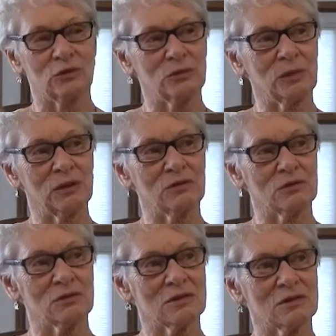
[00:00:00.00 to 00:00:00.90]
to me. It
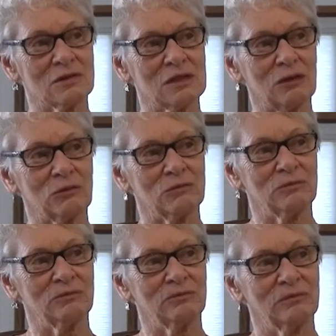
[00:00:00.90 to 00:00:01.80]
just
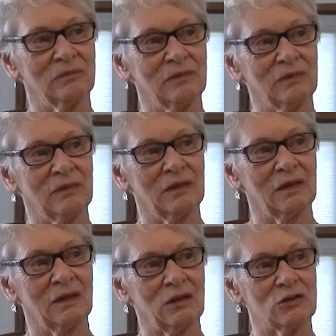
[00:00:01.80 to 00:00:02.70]

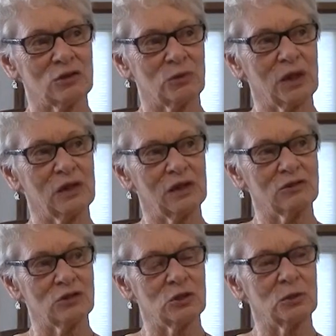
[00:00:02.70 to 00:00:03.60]
that's the way I like
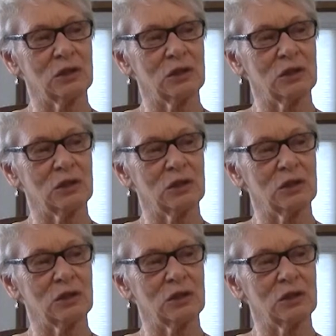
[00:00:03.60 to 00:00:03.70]
to do it.